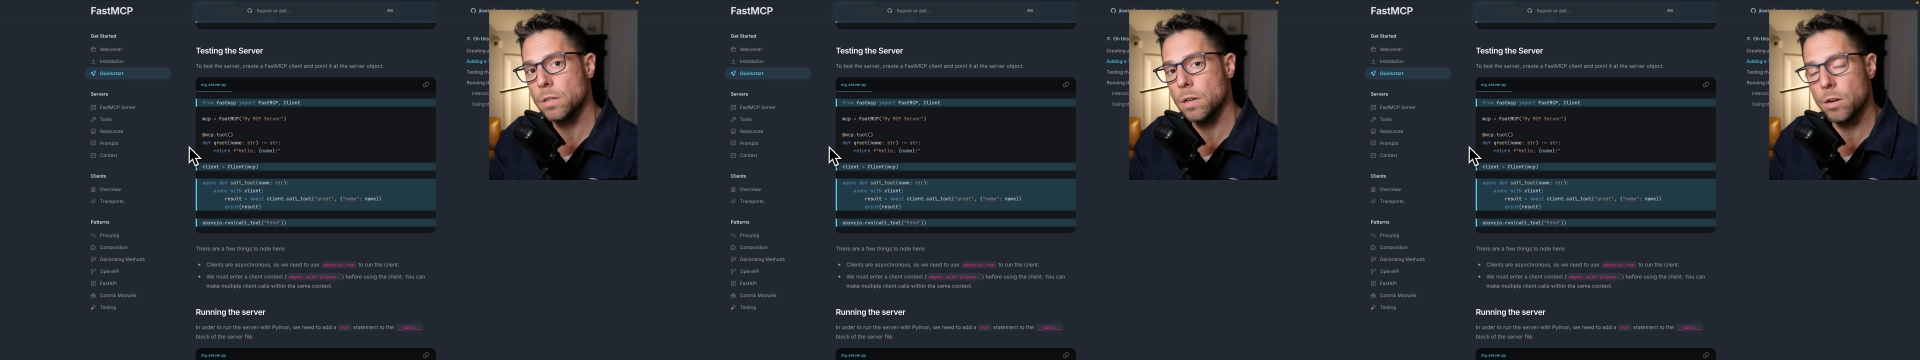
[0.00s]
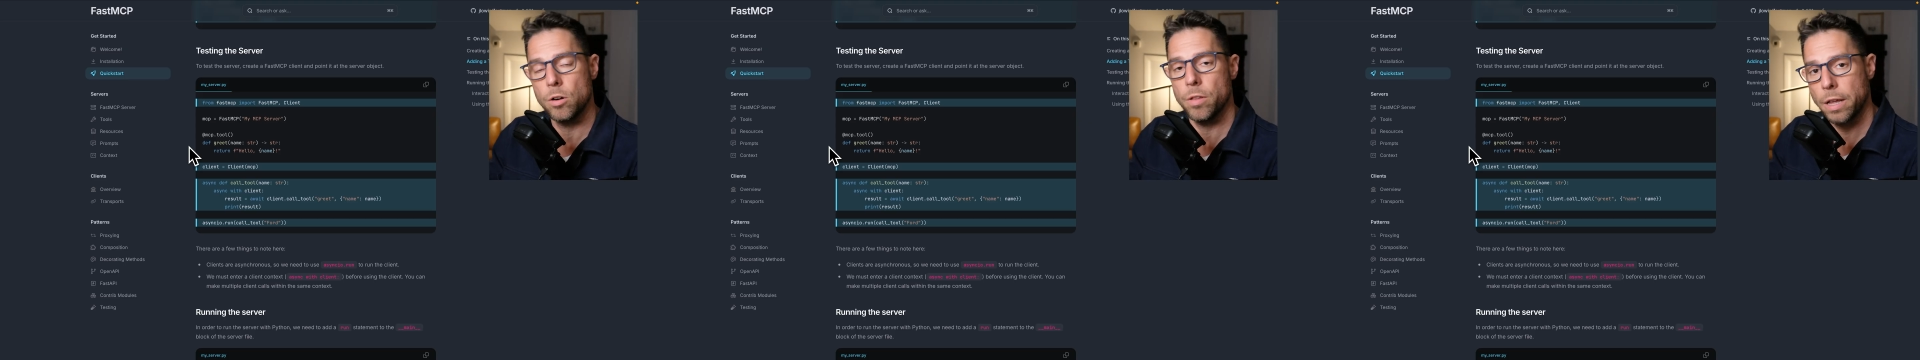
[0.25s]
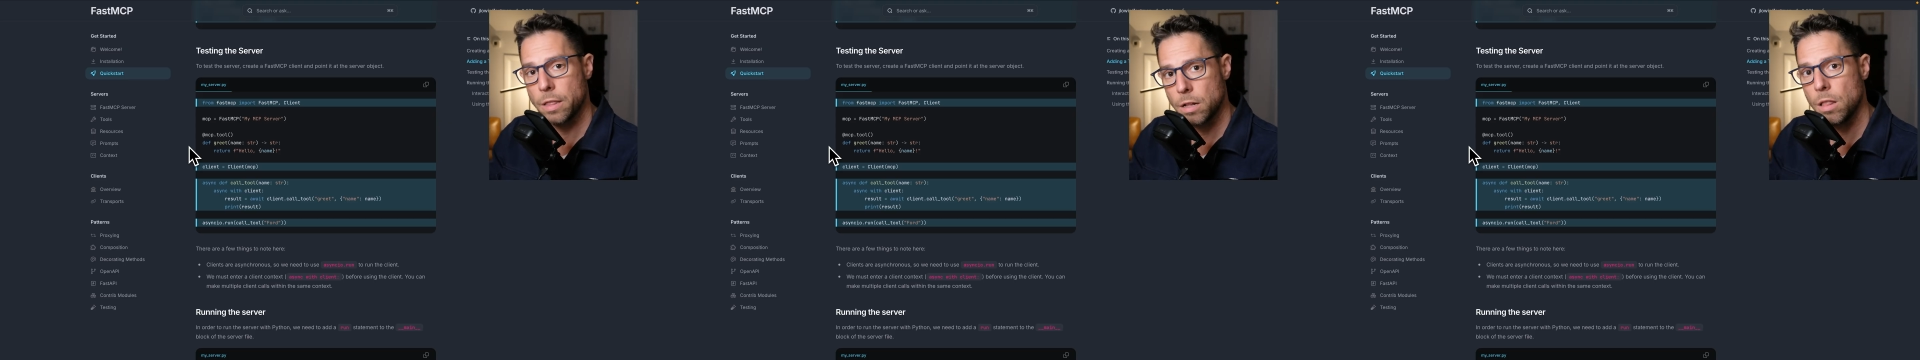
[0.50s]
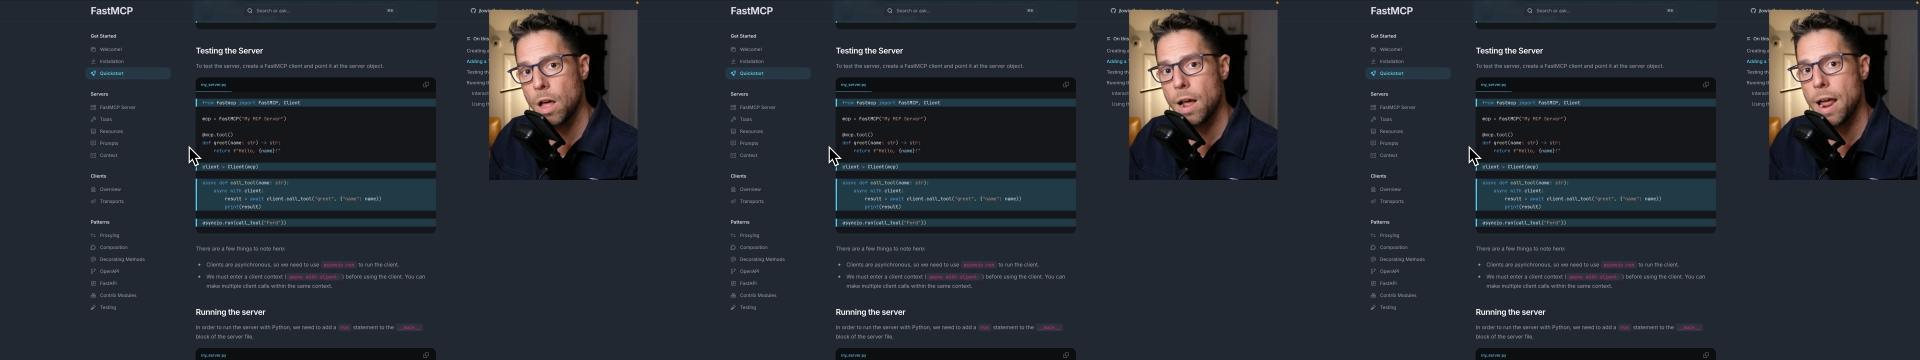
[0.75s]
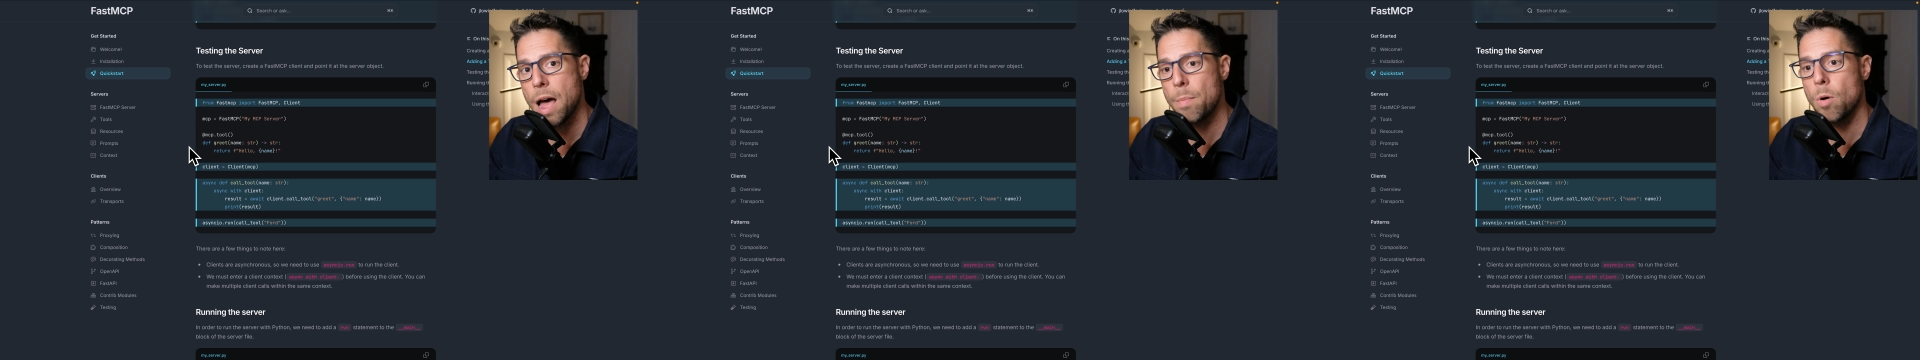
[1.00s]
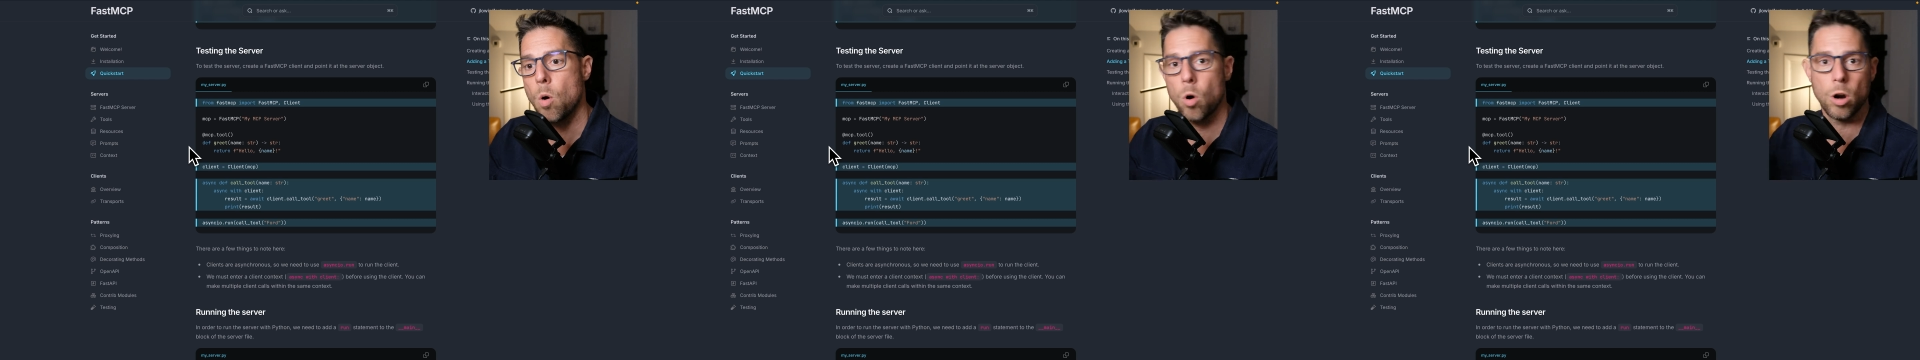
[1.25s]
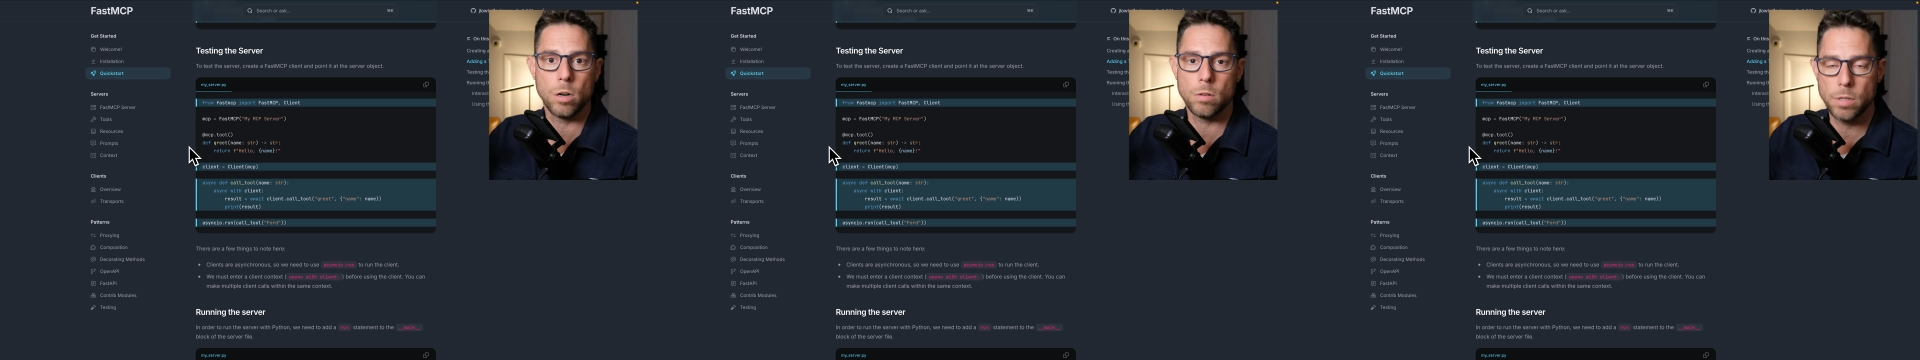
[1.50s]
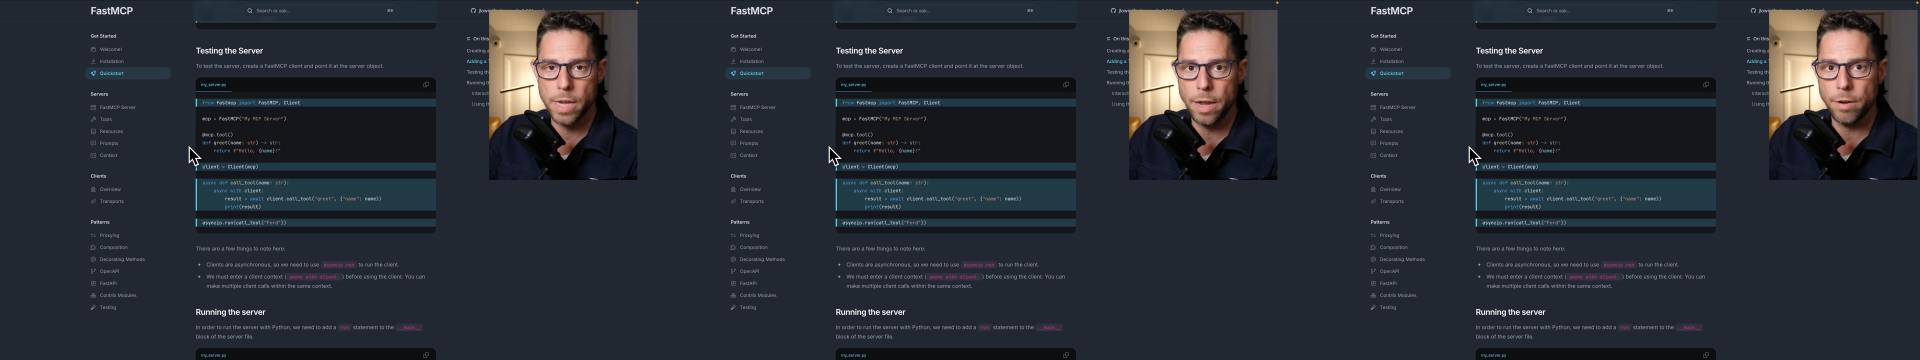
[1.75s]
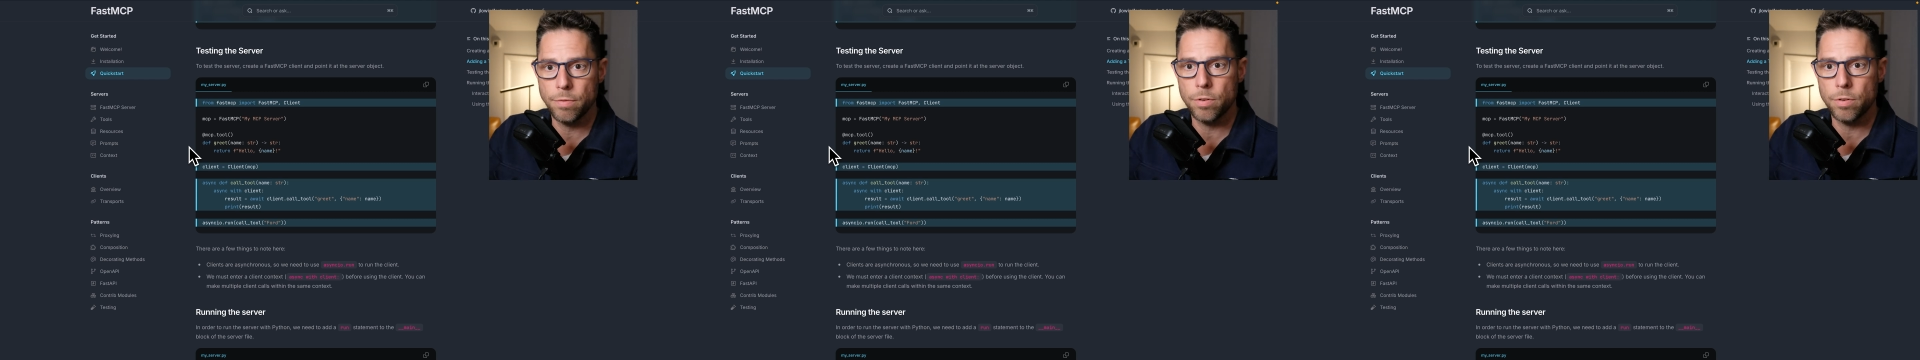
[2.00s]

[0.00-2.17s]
uh, or like the Claude app, or say,